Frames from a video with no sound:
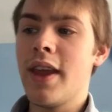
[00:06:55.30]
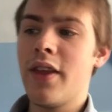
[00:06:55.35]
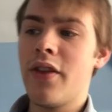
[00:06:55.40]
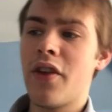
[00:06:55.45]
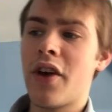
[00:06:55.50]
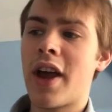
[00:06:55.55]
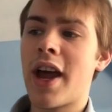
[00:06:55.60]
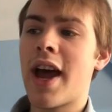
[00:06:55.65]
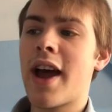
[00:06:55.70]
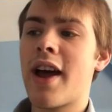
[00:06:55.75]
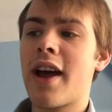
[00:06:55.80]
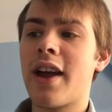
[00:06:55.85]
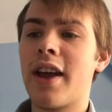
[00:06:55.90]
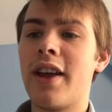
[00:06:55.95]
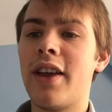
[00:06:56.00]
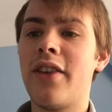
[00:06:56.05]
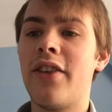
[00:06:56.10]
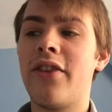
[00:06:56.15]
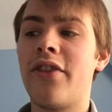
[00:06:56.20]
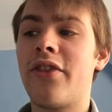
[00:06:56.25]

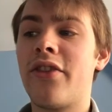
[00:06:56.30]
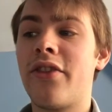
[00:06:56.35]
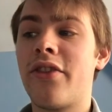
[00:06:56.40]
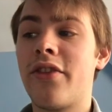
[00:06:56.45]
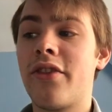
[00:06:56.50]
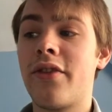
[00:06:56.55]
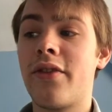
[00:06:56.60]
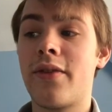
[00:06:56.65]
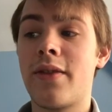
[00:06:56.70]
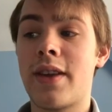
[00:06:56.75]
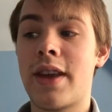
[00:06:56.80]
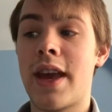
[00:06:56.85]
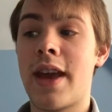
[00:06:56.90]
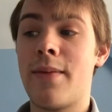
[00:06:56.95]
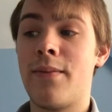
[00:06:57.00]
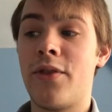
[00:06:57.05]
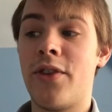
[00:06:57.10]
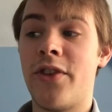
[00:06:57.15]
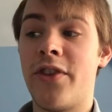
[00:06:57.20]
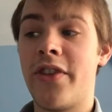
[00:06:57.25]
guys
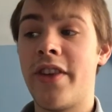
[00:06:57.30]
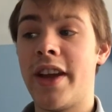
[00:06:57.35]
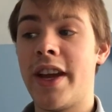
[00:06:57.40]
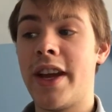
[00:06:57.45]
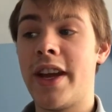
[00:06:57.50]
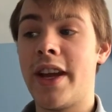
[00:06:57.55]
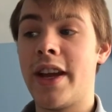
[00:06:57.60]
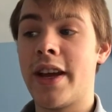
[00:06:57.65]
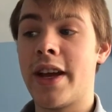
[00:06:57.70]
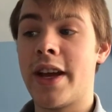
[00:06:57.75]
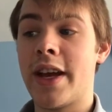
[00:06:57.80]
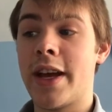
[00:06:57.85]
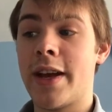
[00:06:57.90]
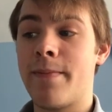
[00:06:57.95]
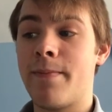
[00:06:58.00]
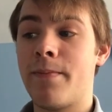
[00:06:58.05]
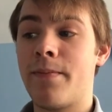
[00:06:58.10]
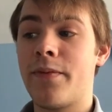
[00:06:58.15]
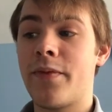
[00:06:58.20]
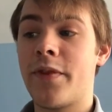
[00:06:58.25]
came to see
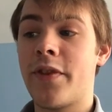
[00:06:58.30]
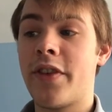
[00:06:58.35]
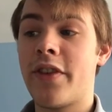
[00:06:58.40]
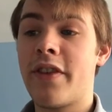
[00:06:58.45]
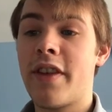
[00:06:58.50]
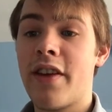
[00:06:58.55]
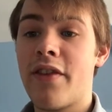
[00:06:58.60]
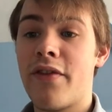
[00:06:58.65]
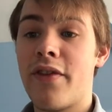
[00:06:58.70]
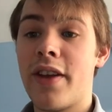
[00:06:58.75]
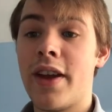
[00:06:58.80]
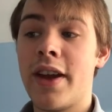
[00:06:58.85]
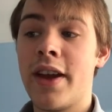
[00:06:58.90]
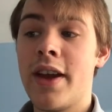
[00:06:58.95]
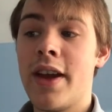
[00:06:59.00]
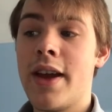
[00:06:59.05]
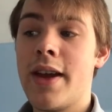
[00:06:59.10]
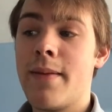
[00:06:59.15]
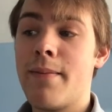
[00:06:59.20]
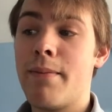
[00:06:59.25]
Stifler.
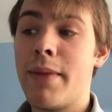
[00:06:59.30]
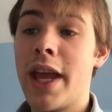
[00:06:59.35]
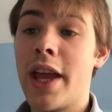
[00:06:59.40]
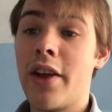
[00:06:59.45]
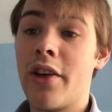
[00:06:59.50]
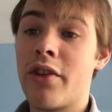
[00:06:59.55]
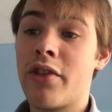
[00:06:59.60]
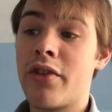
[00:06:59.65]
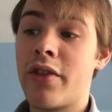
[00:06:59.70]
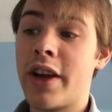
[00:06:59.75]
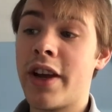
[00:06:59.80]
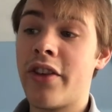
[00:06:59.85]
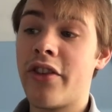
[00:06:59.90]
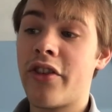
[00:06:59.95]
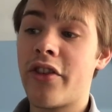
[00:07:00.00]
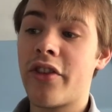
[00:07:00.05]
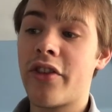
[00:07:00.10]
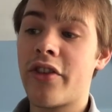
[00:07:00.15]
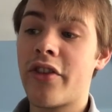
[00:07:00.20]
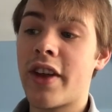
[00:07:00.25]
Me and
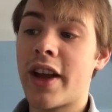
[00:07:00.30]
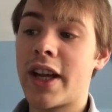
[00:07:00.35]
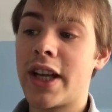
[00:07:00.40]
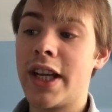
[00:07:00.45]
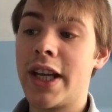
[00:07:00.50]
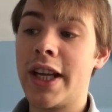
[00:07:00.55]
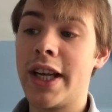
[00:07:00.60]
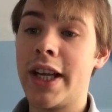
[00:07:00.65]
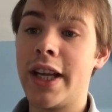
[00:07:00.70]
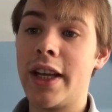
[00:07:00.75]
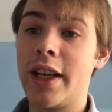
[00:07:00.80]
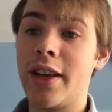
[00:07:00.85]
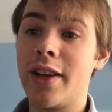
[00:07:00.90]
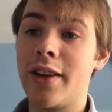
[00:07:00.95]
Chris sadly